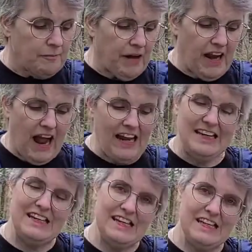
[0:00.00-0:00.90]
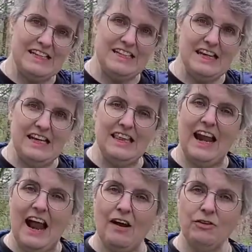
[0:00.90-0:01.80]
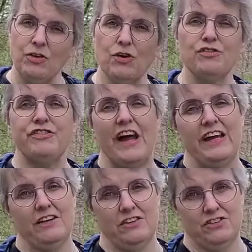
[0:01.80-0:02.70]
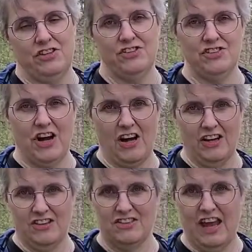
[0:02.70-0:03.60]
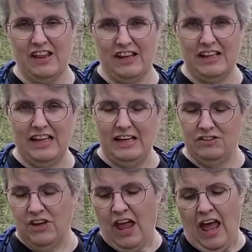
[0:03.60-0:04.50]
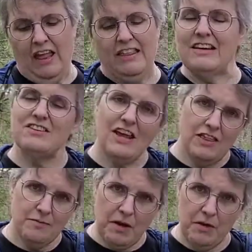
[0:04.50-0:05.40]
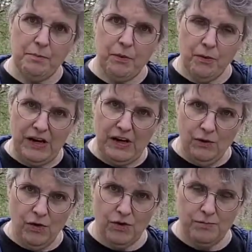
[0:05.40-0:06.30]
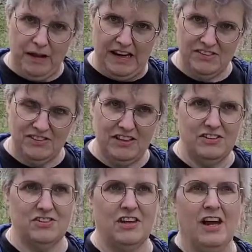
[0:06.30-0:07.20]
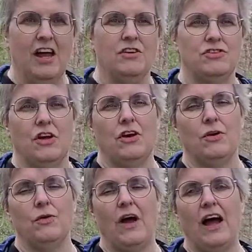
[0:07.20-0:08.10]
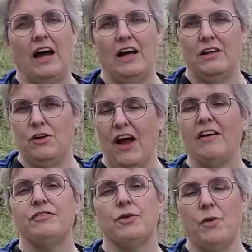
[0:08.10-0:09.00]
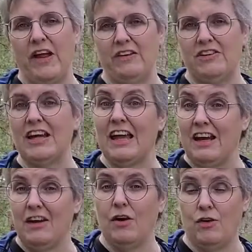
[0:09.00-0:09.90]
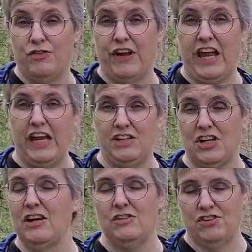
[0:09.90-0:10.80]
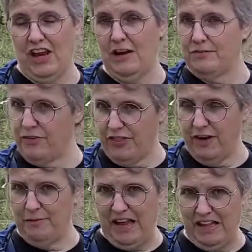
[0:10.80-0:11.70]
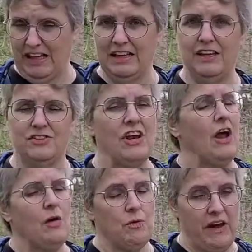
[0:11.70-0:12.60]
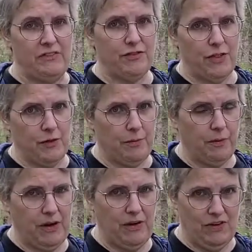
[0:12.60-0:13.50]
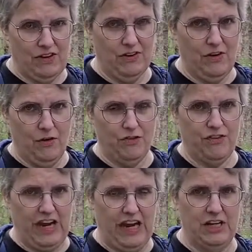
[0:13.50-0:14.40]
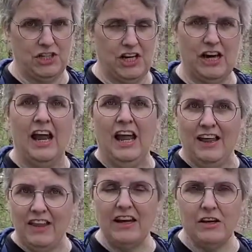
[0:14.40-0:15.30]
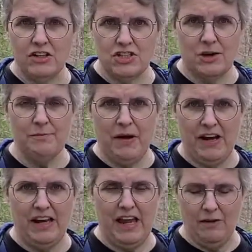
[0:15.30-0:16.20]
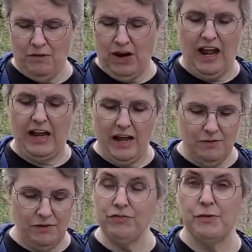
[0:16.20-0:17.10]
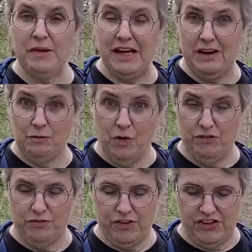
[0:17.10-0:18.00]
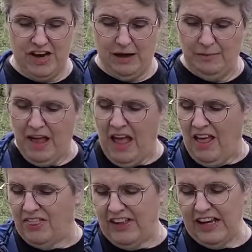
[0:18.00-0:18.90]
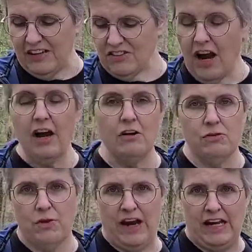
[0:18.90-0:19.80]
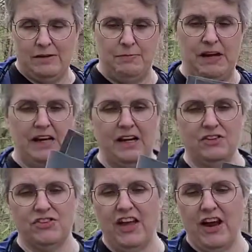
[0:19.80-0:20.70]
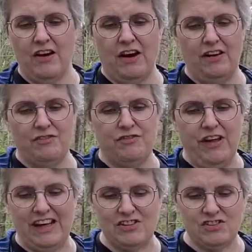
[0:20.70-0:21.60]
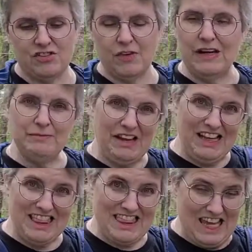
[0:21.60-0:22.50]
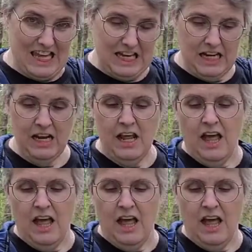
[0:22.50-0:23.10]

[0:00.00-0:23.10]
But I did see that Outdoor Vitals has started selling these. They sell them on a pre-order basis. So you have to wait to get a notification. You sign up for their mailing list, wait for the pre-order notification, and then you can jump on and get one. I got one for me and one for Deb. These are great because they are extremely thin.